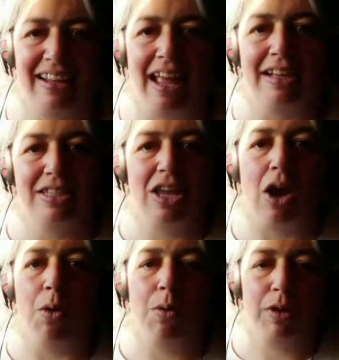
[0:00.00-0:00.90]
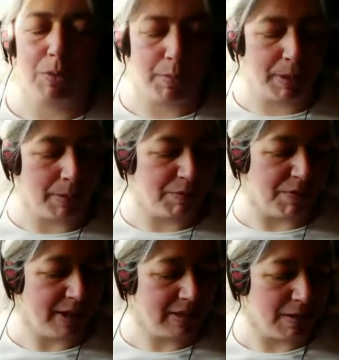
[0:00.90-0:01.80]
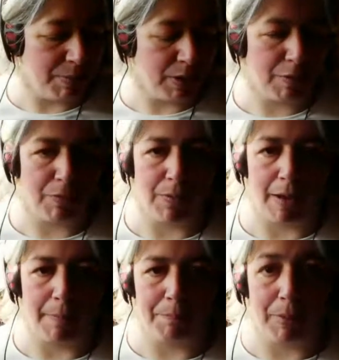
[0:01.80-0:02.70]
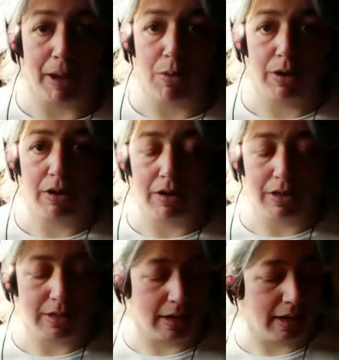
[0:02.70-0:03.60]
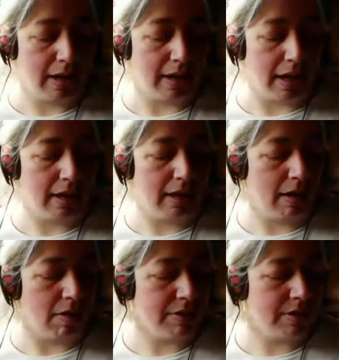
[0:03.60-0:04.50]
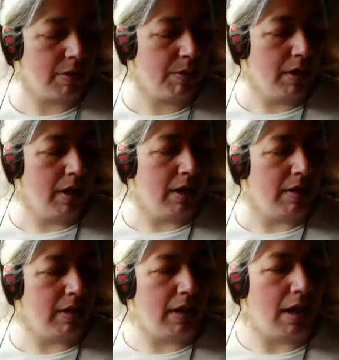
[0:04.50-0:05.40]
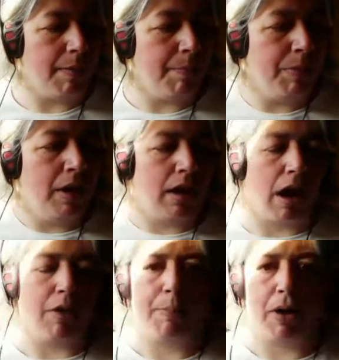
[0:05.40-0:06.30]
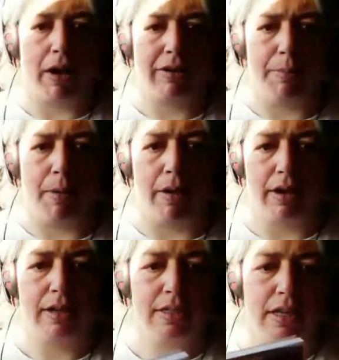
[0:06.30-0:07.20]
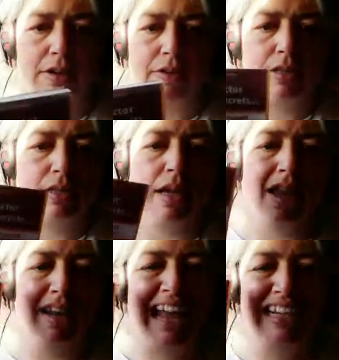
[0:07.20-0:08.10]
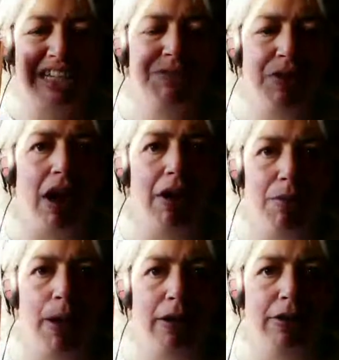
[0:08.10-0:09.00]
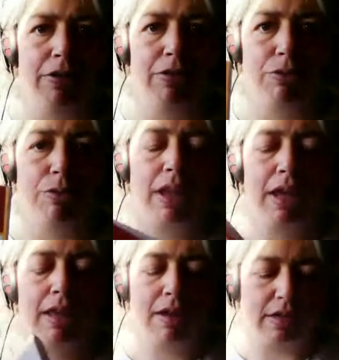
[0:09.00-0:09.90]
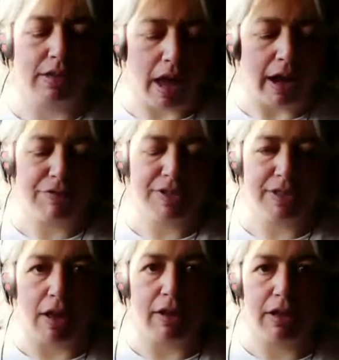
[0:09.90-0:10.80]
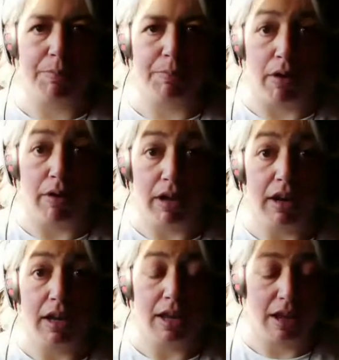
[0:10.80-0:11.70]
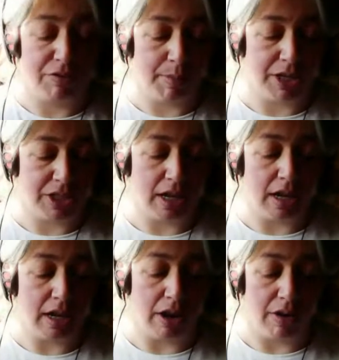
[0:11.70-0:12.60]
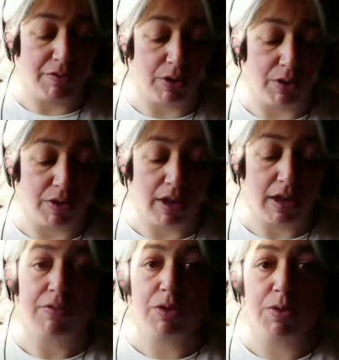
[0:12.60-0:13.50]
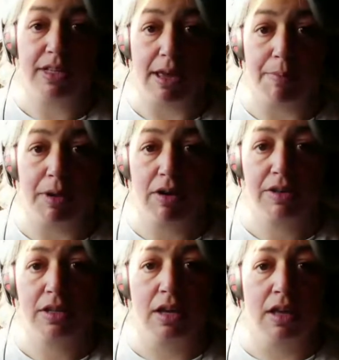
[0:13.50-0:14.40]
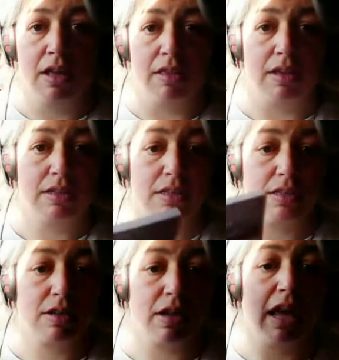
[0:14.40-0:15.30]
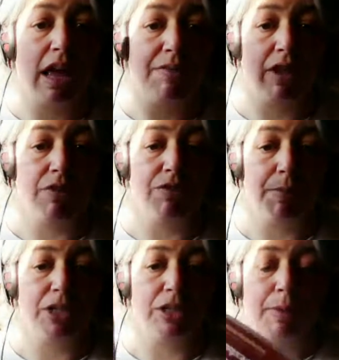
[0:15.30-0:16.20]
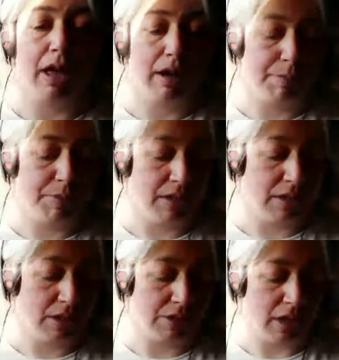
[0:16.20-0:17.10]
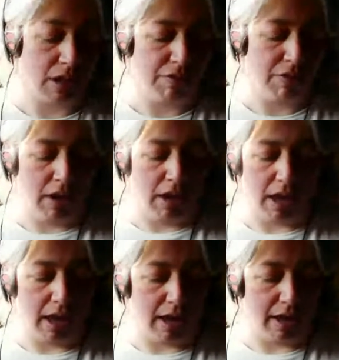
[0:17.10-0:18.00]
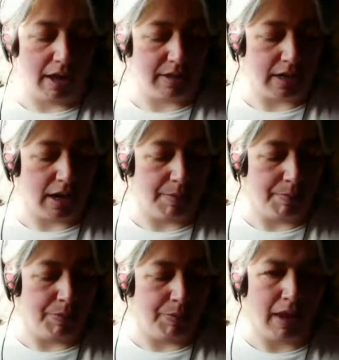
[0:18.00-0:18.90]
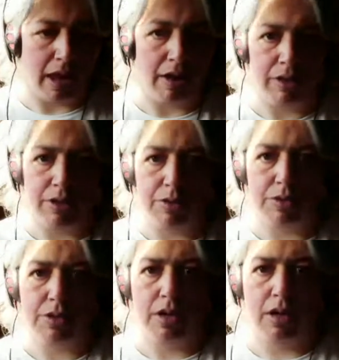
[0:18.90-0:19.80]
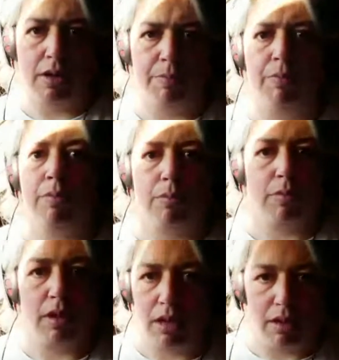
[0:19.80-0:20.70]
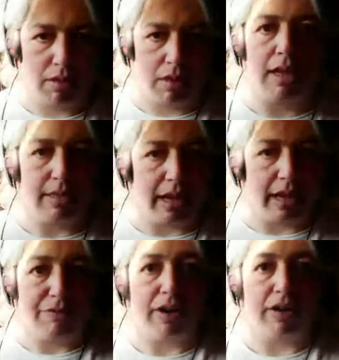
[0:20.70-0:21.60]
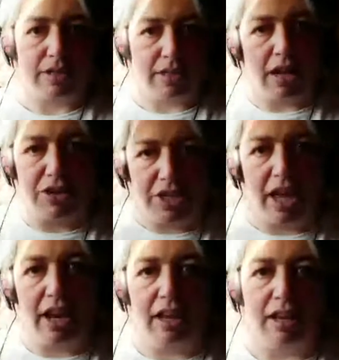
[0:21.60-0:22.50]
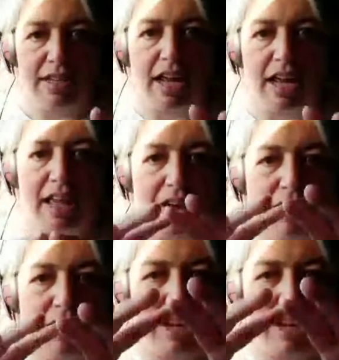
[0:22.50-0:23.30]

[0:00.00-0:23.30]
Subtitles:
yeah, so you will be able to find some books by Courtney Kostelecky. Again, also the Chiropractor Marketing Secrets, not just for chiropractors. Really, there's a lot of solid marketing information in here. And if you're thinking of doing seminars, this is going to have a lot of information about how to position yourself and how to use things like funnels and understanding exactly how to get your